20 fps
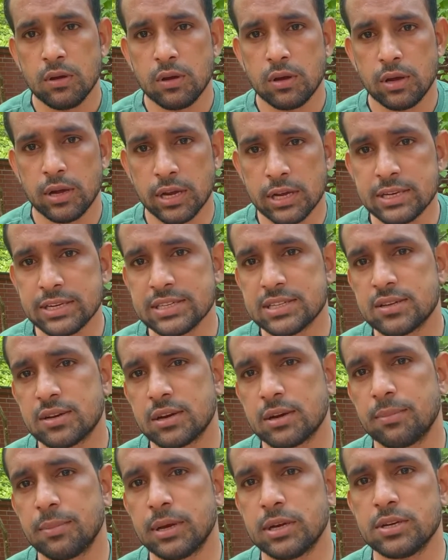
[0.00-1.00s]
It is
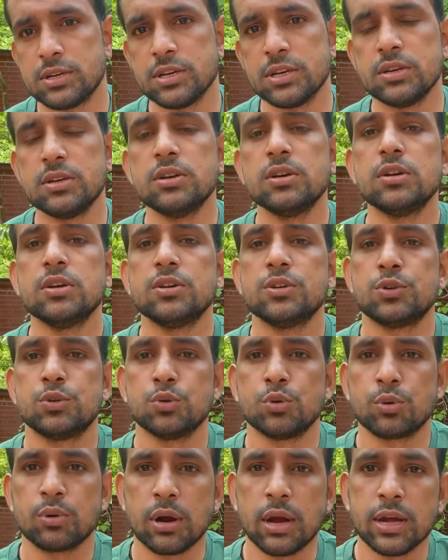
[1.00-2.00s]
recommended to
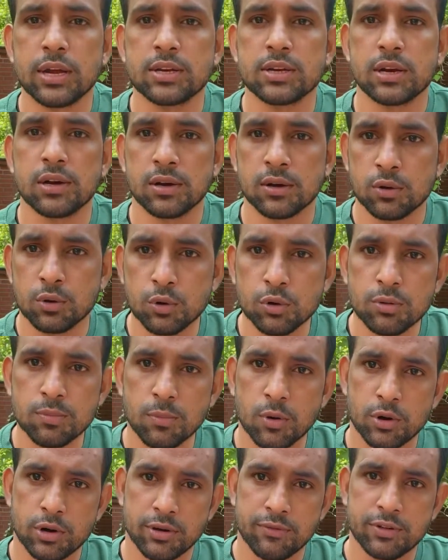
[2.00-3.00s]
write a good
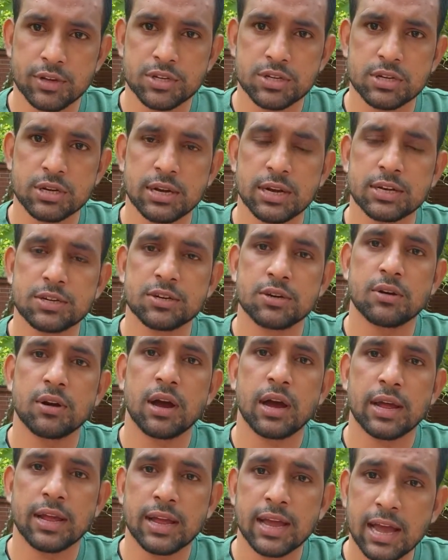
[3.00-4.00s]
motivation letter.
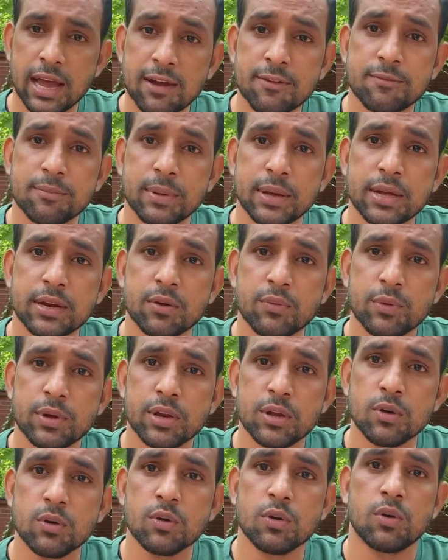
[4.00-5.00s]
I have made a
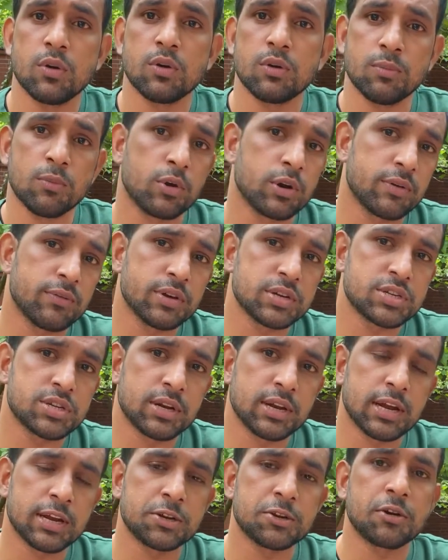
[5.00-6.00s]
video on motivation
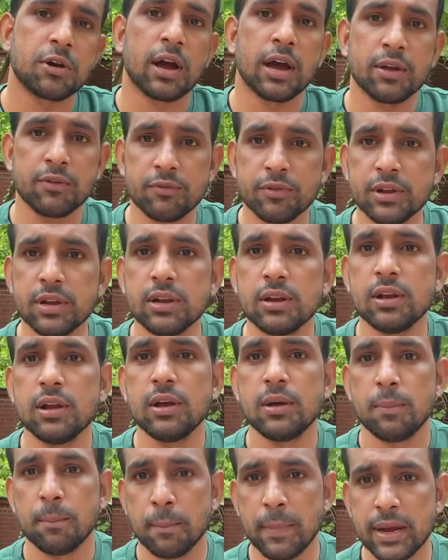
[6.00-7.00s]
letter. I will
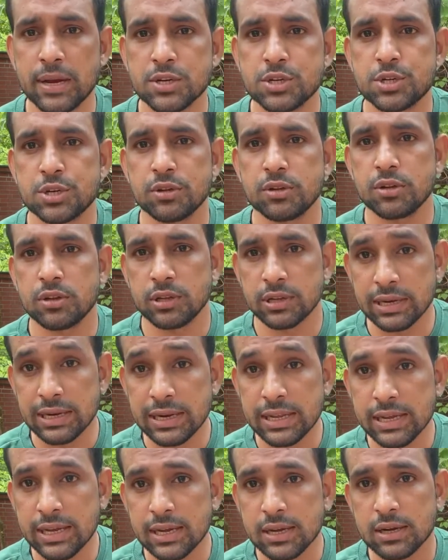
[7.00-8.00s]
mention the
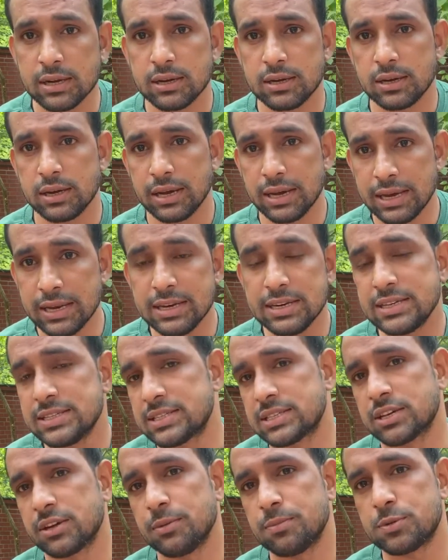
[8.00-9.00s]
link in
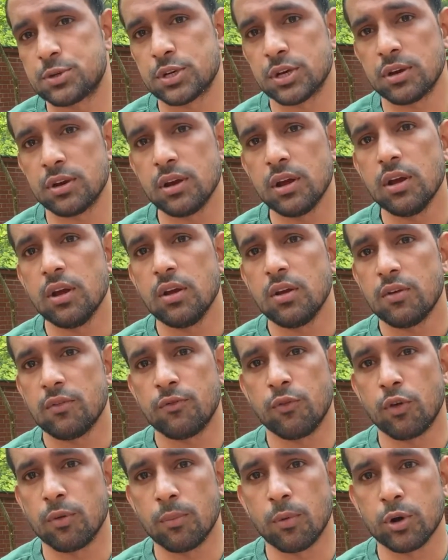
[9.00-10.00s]
description
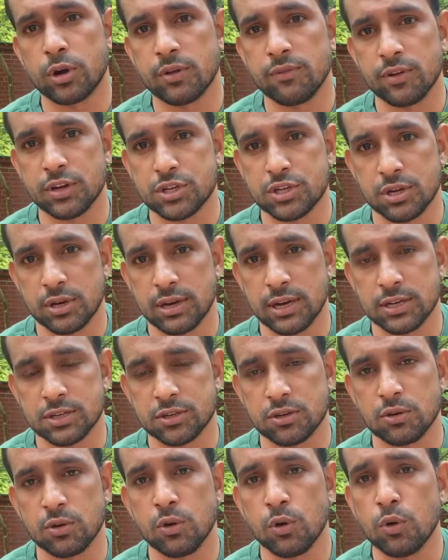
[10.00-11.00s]
for motivation
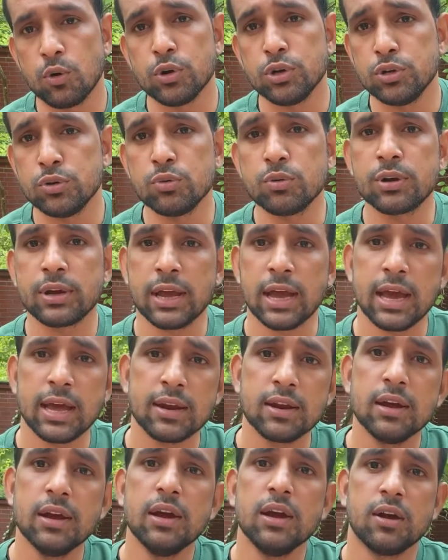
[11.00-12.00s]
letter, how you can
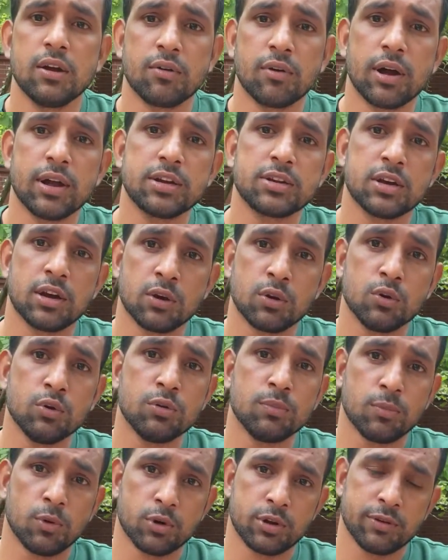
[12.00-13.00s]
write a good
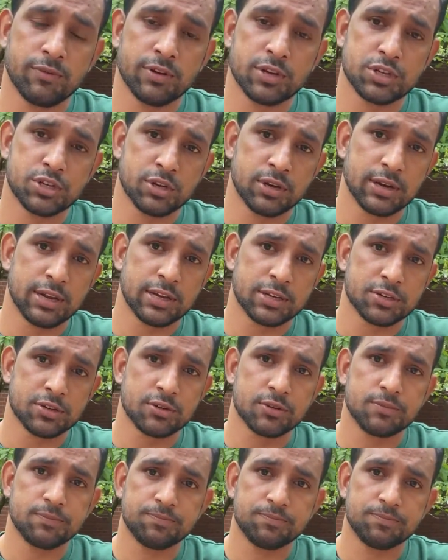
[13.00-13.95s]
motivation letter.